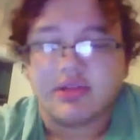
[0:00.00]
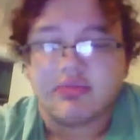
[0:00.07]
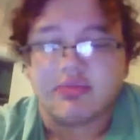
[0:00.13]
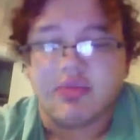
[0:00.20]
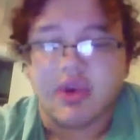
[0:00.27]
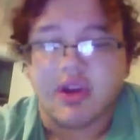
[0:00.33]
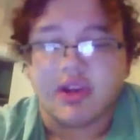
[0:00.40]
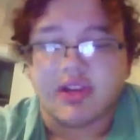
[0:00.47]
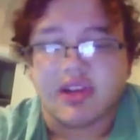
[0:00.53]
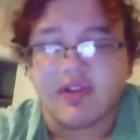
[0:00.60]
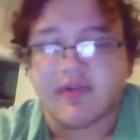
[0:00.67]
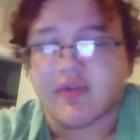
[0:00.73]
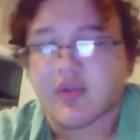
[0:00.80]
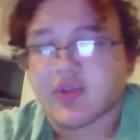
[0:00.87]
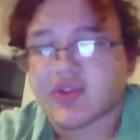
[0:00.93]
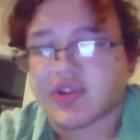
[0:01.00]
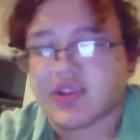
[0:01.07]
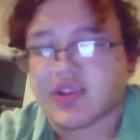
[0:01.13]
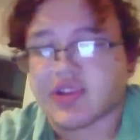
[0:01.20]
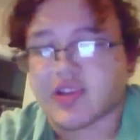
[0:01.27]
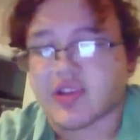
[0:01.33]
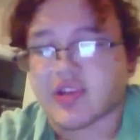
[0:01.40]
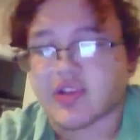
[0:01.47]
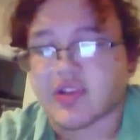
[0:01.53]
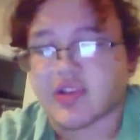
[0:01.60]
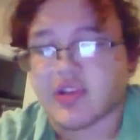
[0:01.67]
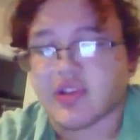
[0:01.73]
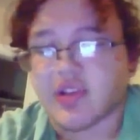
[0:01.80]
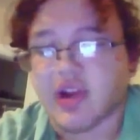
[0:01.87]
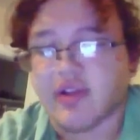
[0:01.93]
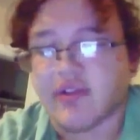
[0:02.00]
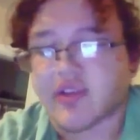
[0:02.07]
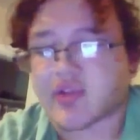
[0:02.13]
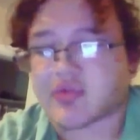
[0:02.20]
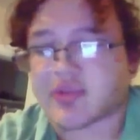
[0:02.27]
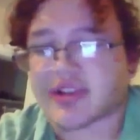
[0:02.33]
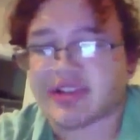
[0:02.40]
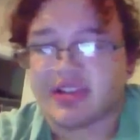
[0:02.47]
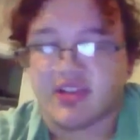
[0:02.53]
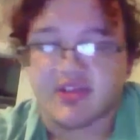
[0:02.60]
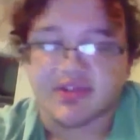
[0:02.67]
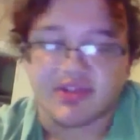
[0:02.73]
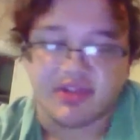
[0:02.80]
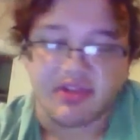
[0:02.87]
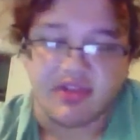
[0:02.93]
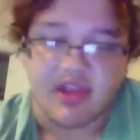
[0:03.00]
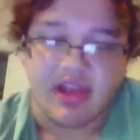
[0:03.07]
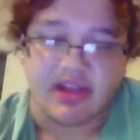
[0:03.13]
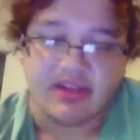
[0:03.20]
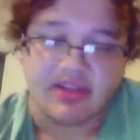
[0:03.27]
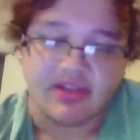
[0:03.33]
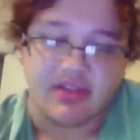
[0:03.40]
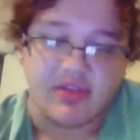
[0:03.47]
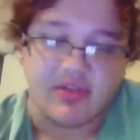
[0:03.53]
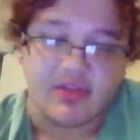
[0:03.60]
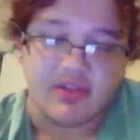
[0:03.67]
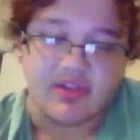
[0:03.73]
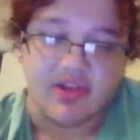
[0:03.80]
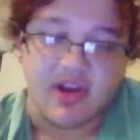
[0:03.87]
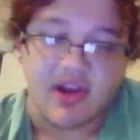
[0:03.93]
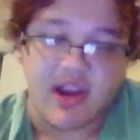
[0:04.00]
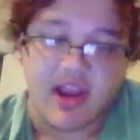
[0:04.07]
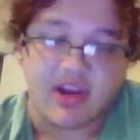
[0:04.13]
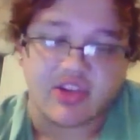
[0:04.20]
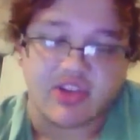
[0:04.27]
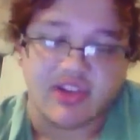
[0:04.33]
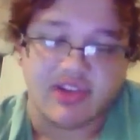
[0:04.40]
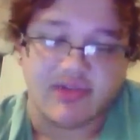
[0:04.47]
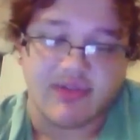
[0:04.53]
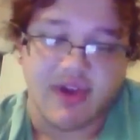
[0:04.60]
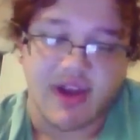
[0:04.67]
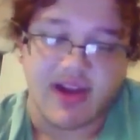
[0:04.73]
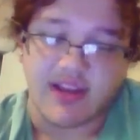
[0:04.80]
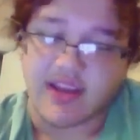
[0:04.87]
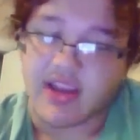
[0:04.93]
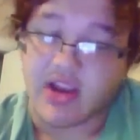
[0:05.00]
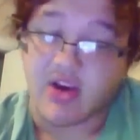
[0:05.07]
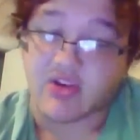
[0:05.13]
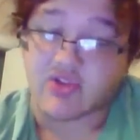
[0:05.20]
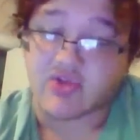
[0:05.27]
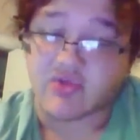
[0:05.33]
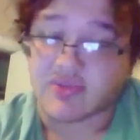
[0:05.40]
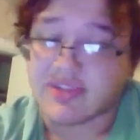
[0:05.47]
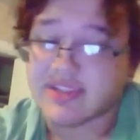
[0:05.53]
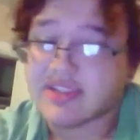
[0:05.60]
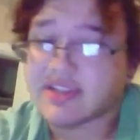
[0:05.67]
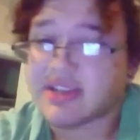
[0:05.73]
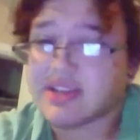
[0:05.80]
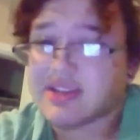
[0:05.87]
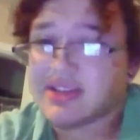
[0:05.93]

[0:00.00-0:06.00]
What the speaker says: But unfortunately, a lot of other plants can also do that, so it's not actually a defining characteristic.